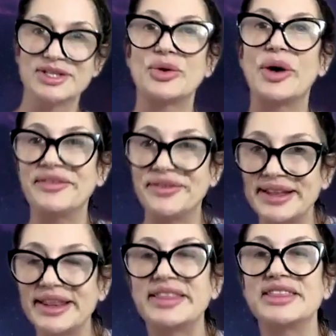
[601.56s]
So I
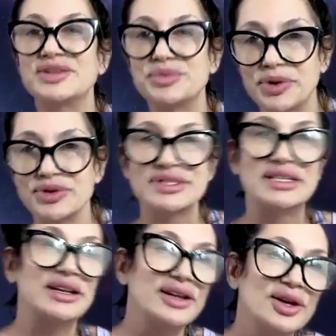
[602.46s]
feel like this
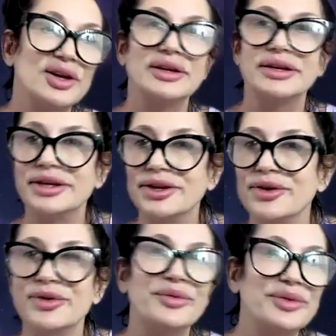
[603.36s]
person,
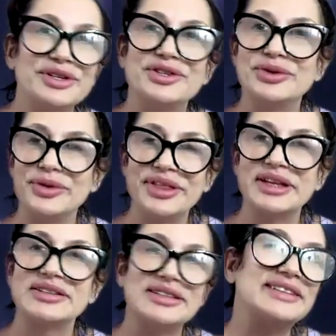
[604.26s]
would do
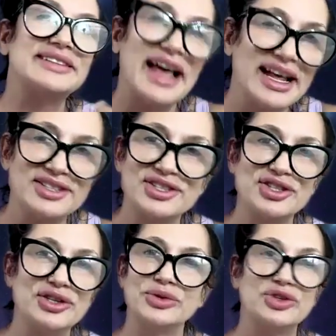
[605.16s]
things to
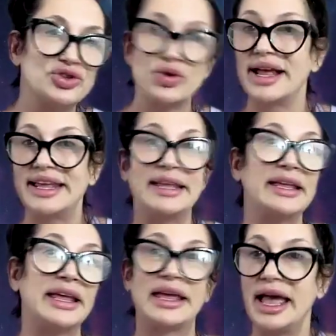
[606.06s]
test you to try
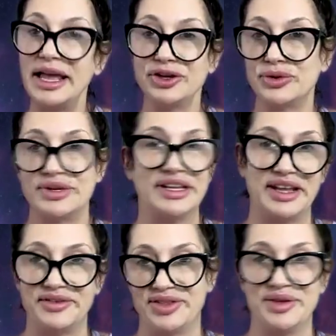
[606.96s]
and get you to
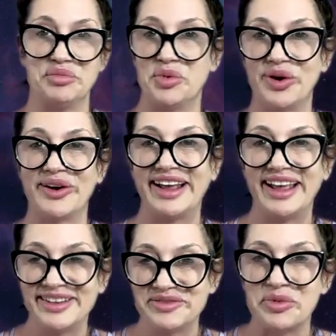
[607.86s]
give them more
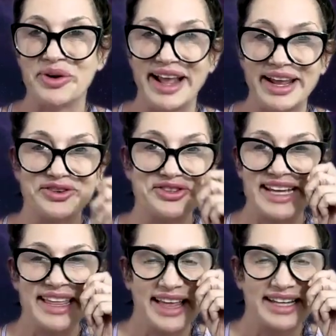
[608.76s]
and more
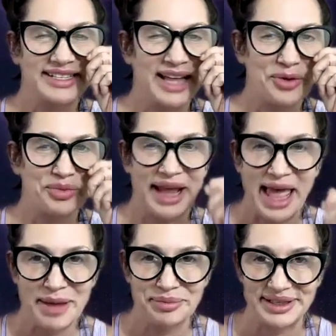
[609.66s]
energy. And that's not what
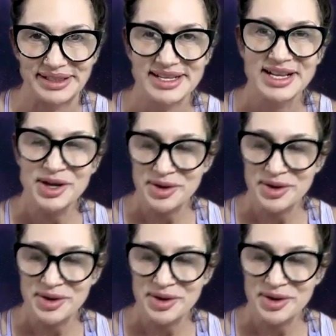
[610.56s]
happened.